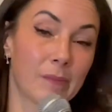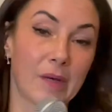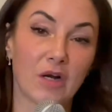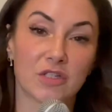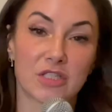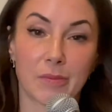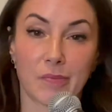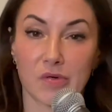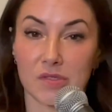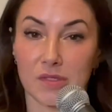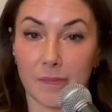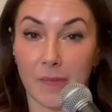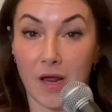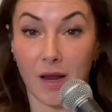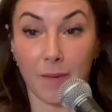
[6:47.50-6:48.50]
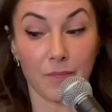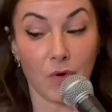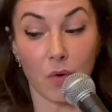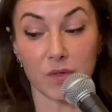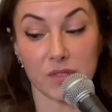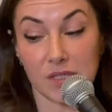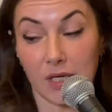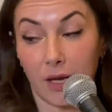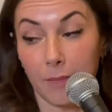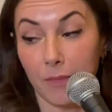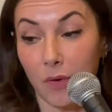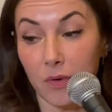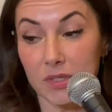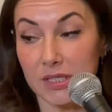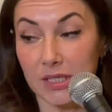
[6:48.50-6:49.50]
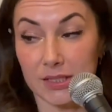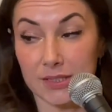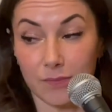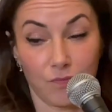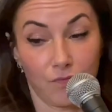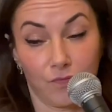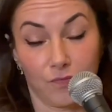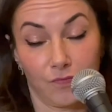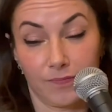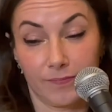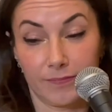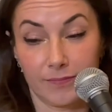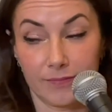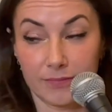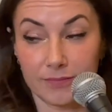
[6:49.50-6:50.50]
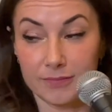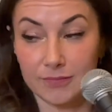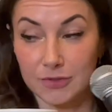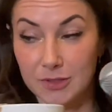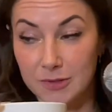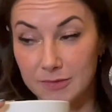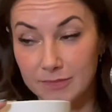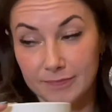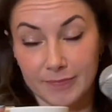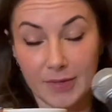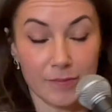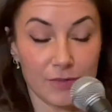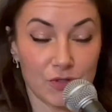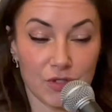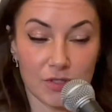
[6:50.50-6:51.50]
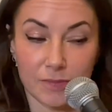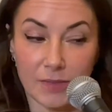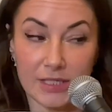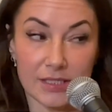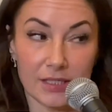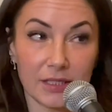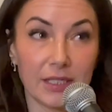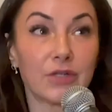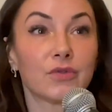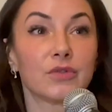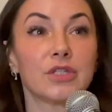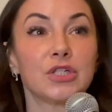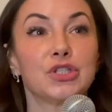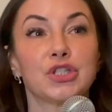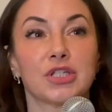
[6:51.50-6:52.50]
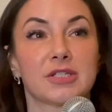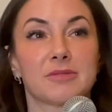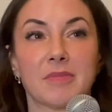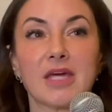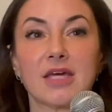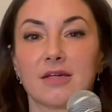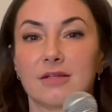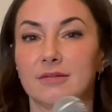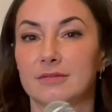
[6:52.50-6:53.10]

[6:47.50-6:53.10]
better tippers than men. I'm noticing some, just maybe it's just me. It's literally just me.